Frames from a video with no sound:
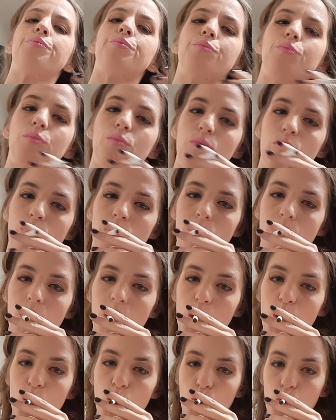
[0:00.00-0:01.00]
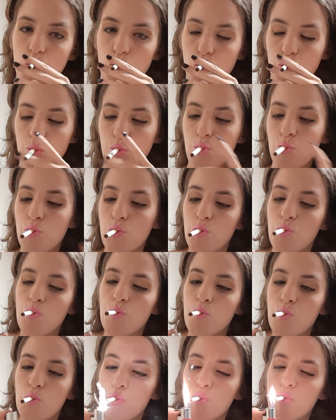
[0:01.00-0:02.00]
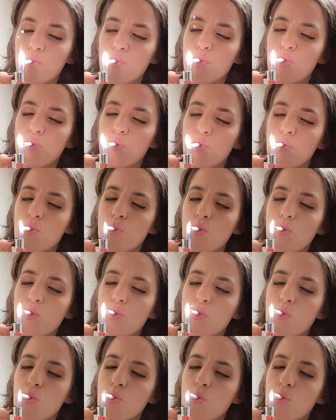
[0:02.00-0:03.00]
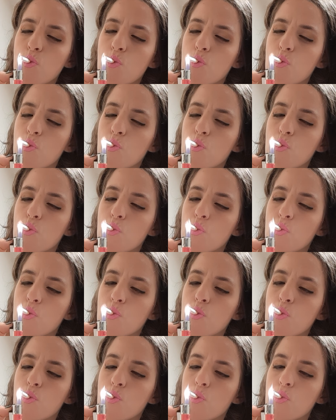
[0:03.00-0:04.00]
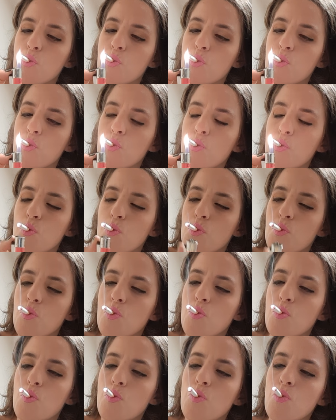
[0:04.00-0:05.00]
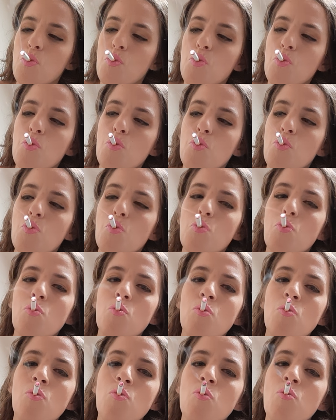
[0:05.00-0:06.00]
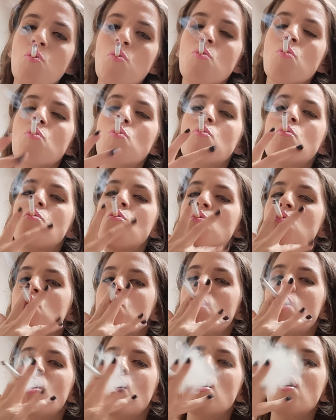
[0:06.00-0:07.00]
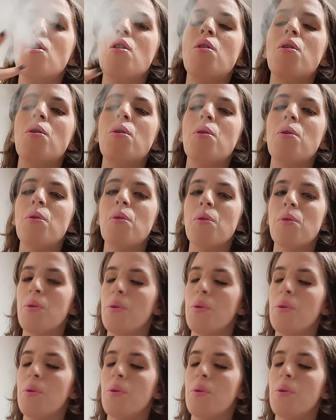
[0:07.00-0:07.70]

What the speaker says: [no speech]